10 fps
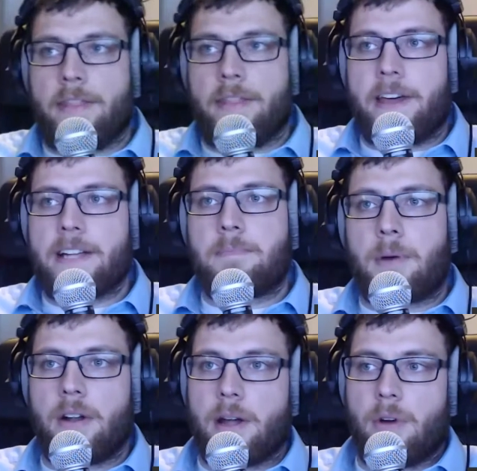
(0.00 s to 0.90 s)
that's the
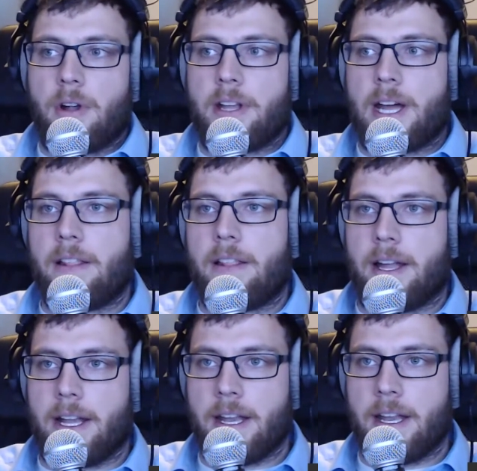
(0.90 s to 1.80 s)
part I wanted to
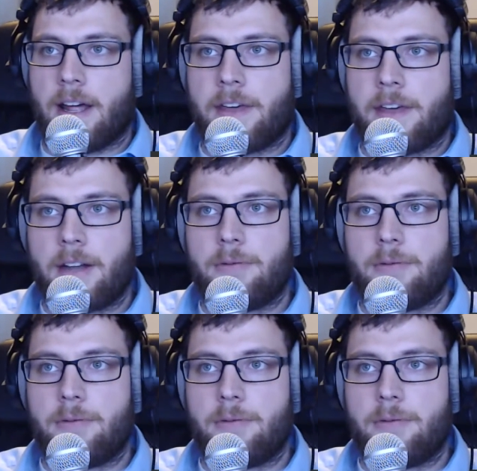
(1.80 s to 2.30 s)
highlight, and I thought it was